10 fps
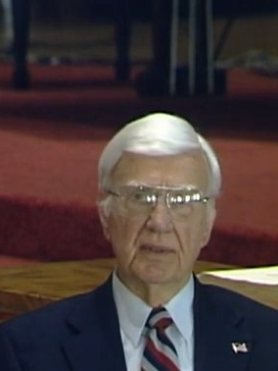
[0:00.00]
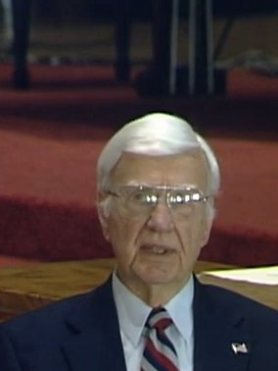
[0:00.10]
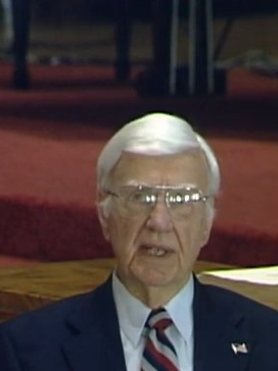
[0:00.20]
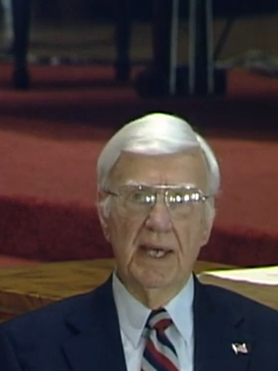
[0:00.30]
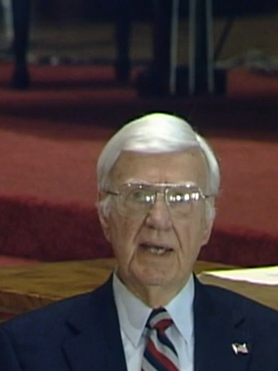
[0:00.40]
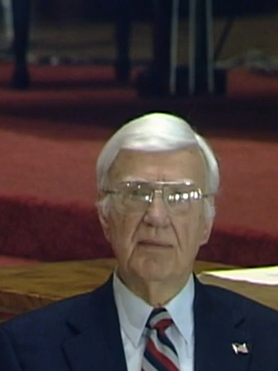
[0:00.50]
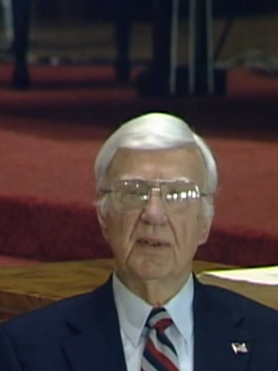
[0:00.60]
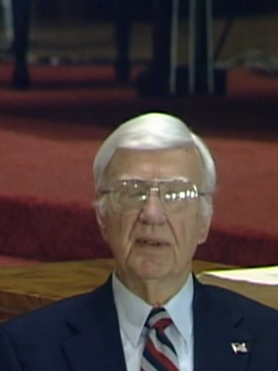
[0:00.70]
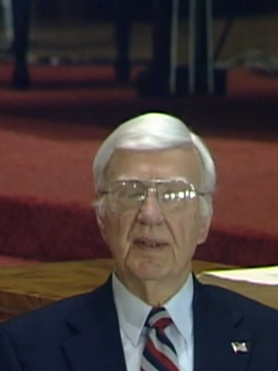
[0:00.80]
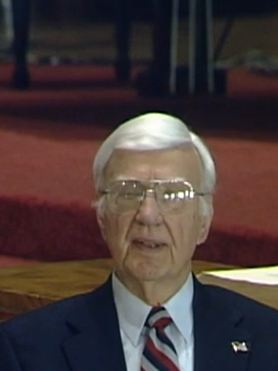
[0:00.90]
Again,
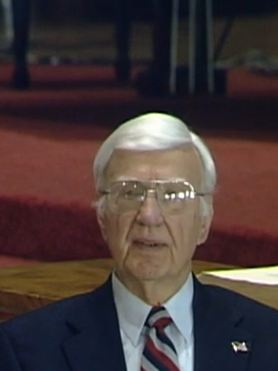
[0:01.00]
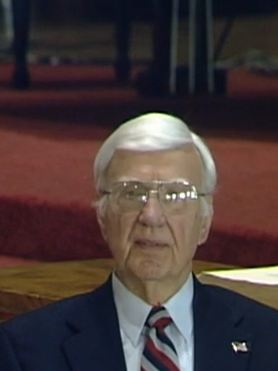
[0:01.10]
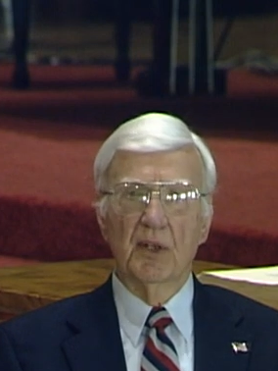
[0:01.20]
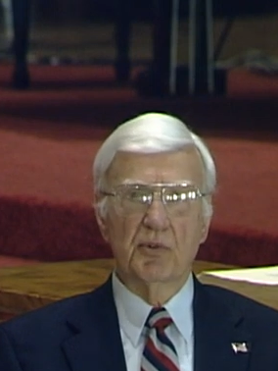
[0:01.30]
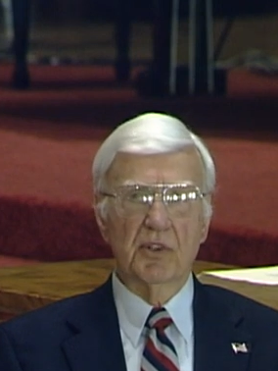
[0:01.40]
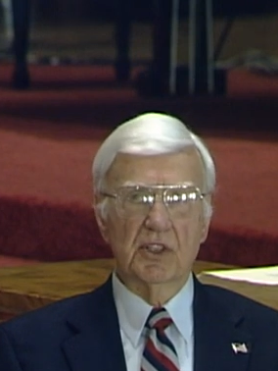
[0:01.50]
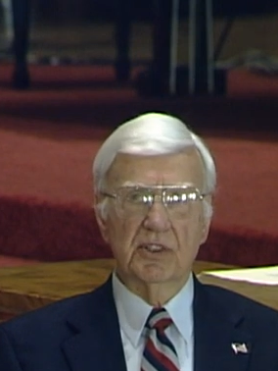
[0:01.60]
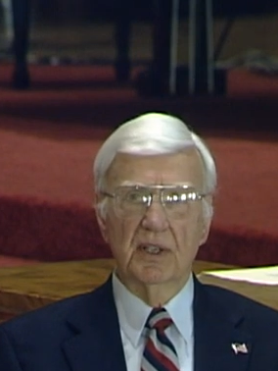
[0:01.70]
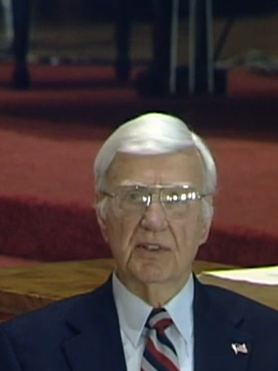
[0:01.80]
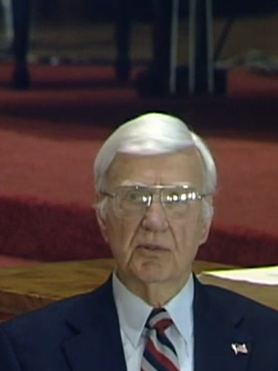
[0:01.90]
this
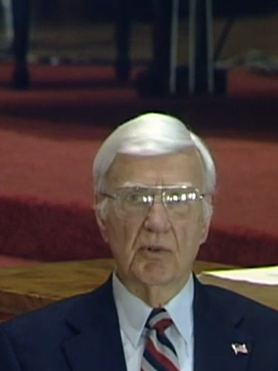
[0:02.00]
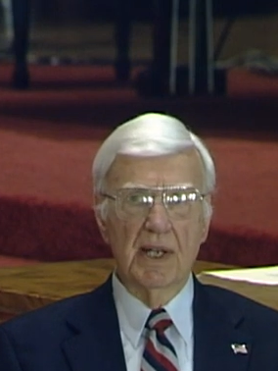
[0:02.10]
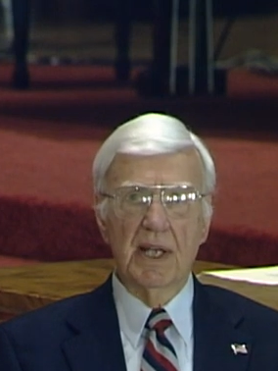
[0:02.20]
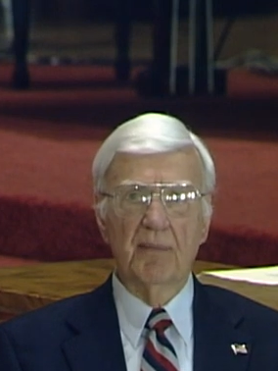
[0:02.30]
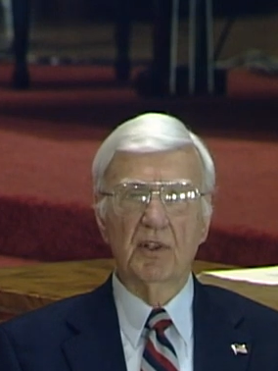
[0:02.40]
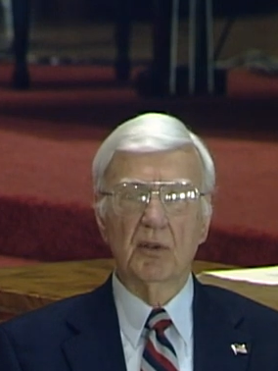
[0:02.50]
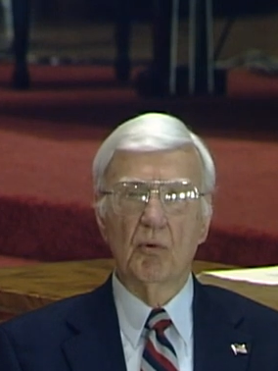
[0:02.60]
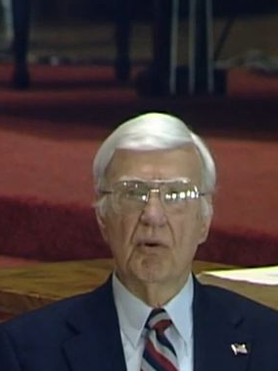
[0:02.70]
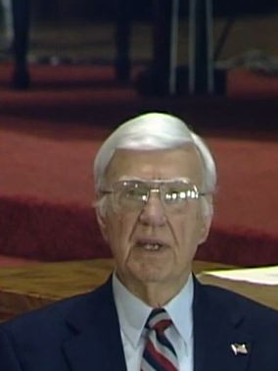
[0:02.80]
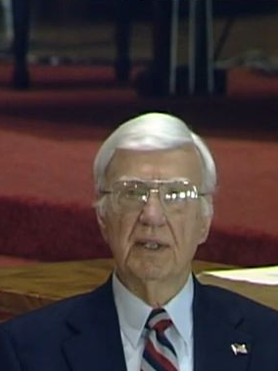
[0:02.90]
was right after the
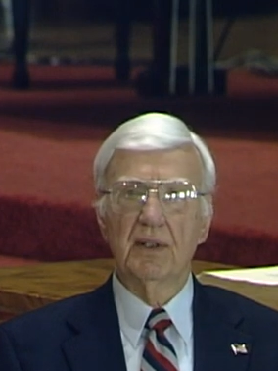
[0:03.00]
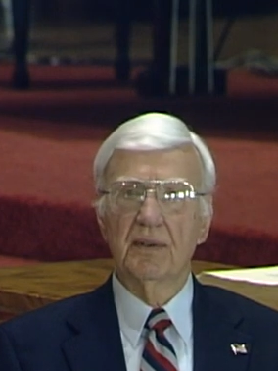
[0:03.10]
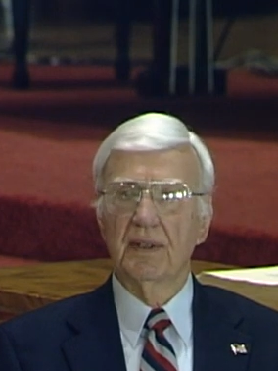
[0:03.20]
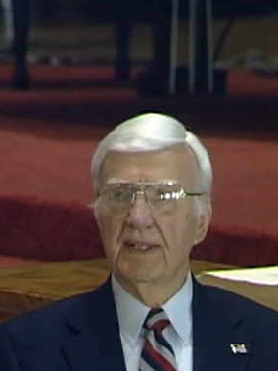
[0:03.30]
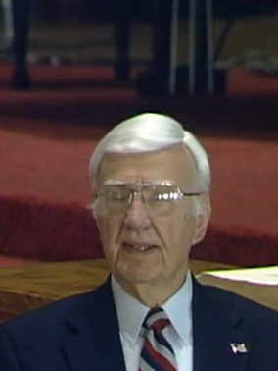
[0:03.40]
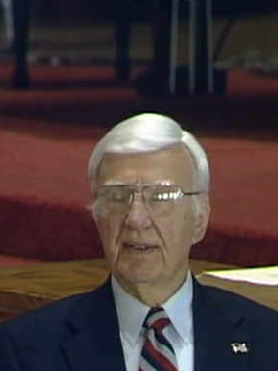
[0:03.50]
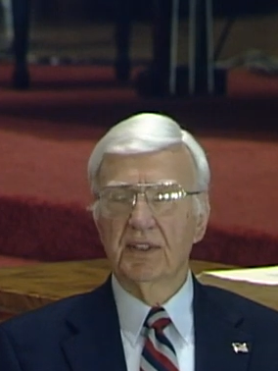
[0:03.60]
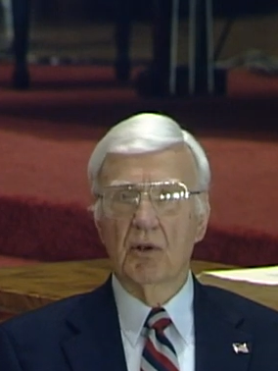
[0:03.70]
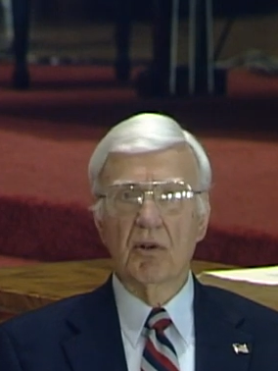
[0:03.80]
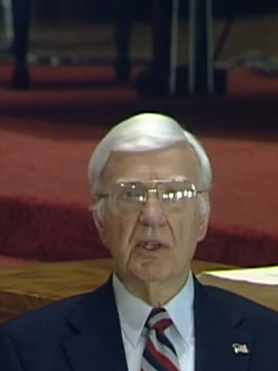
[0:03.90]
war ended.
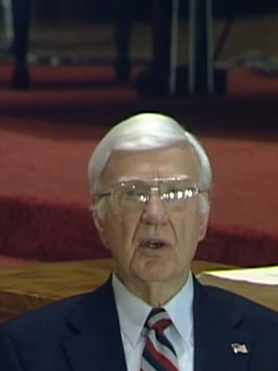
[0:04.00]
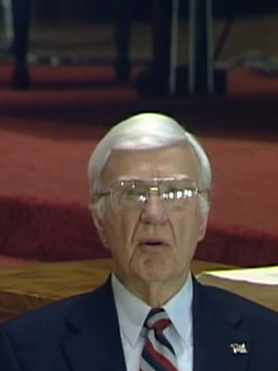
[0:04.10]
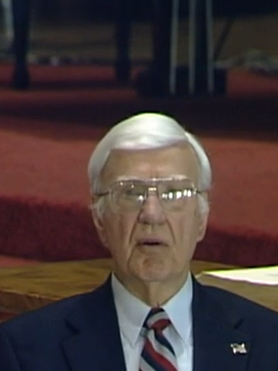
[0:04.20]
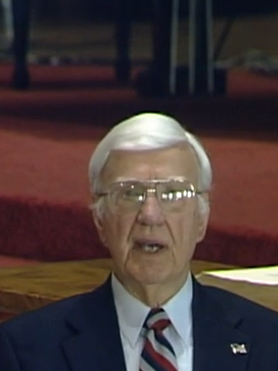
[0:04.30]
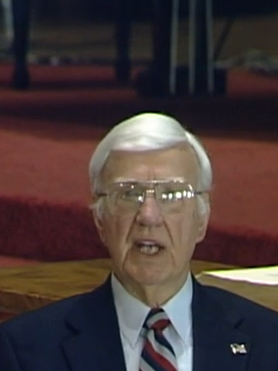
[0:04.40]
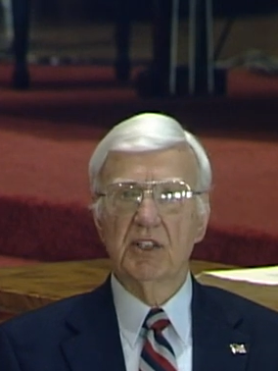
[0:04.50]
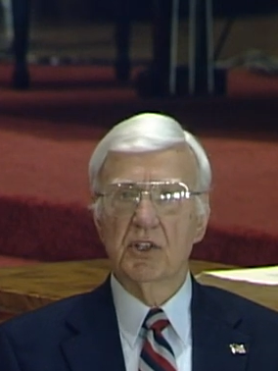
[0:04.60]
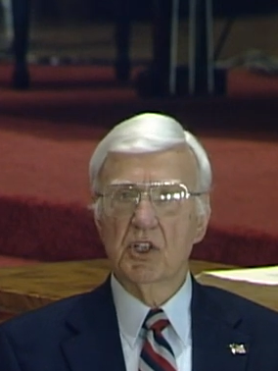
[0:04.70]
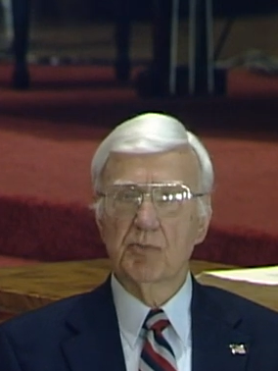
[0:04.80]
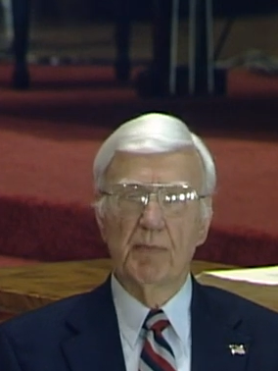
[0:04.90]
Tokyo had
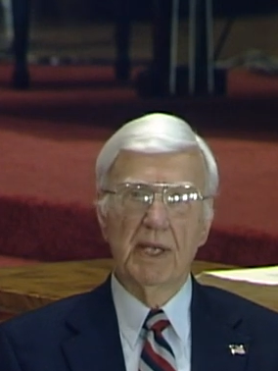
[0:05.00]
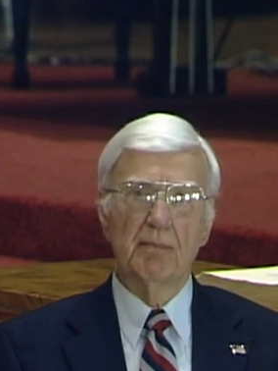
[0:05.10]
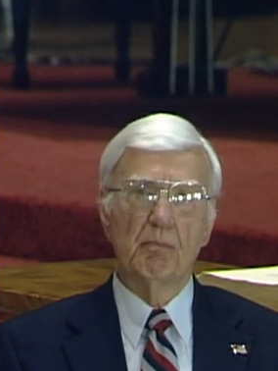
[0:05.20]
just been